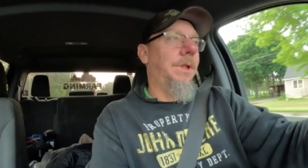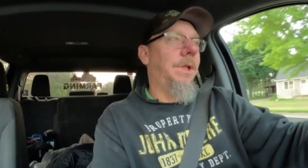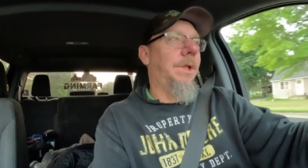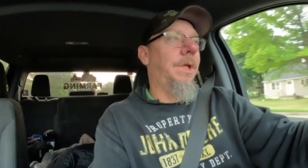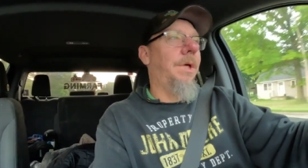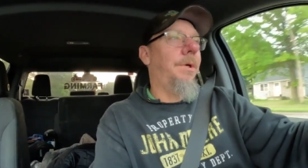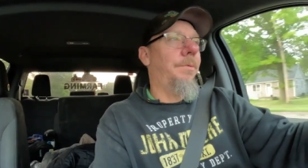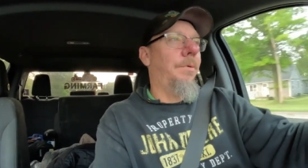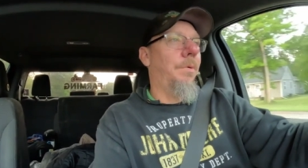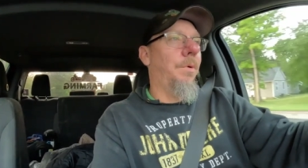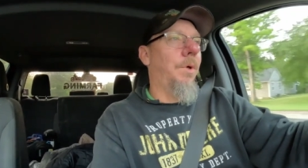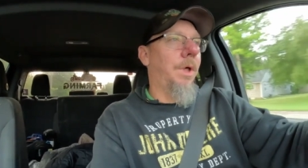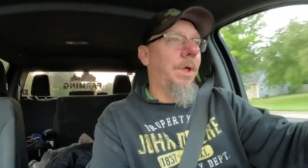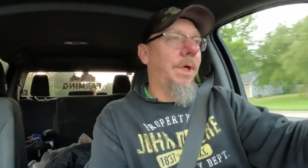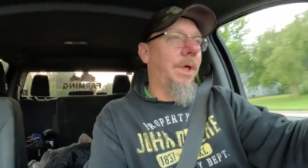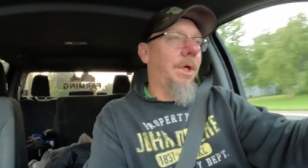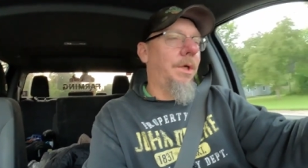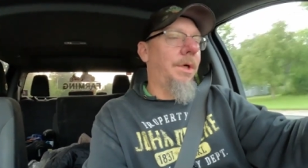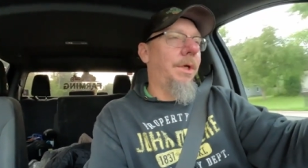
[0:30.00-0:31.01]
They were
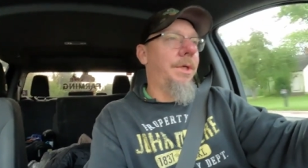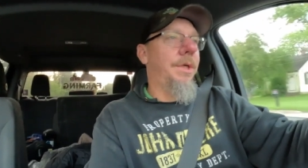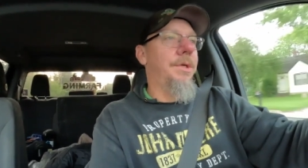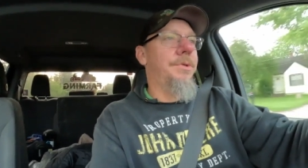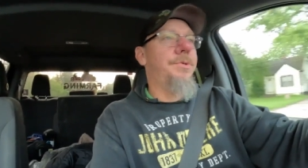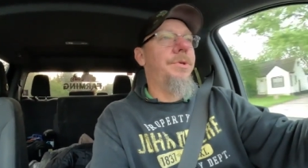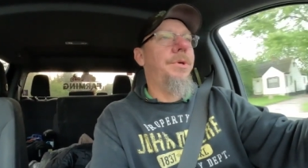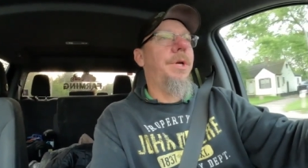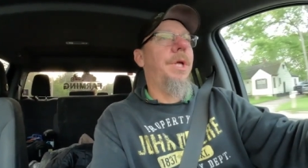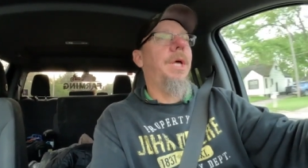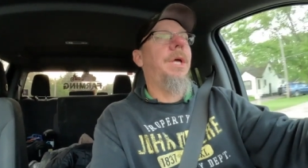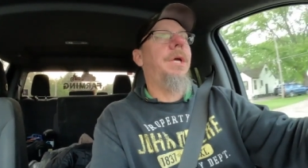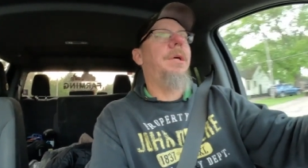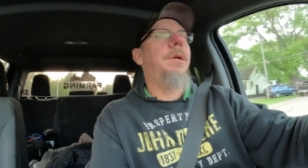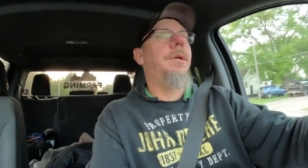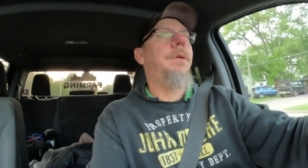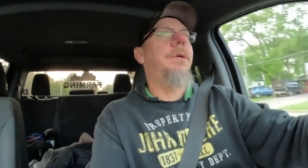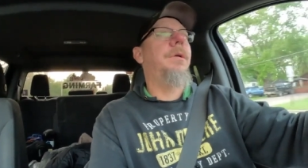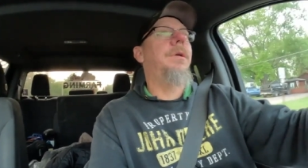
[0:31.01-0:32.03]
working on it yesterday.